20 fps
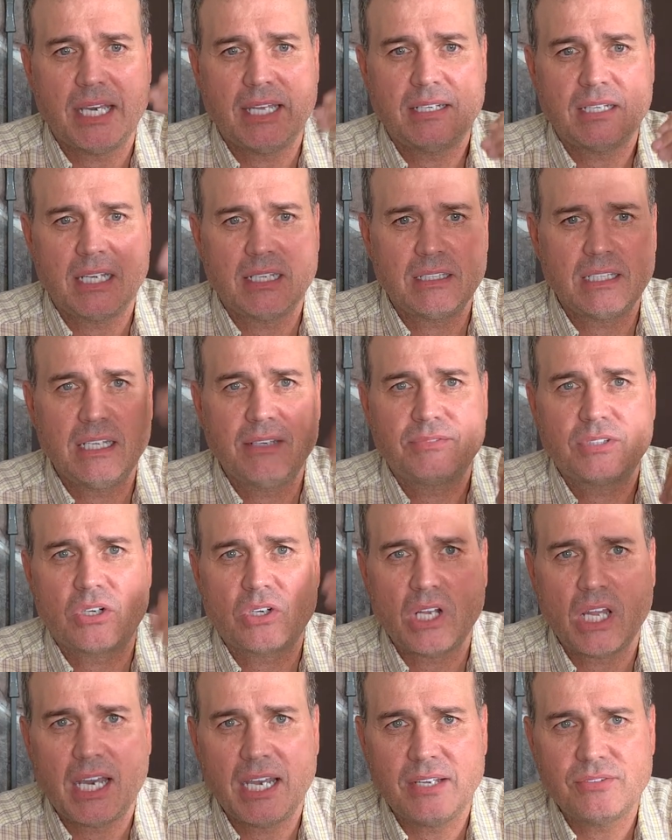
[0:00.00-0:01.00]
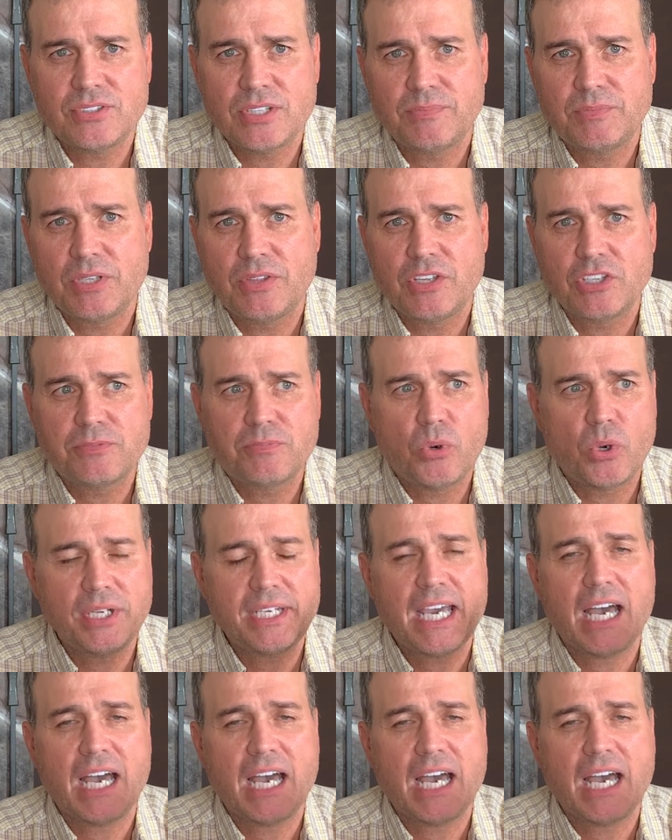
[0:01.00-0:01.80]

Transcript: and lived our lives up to this point,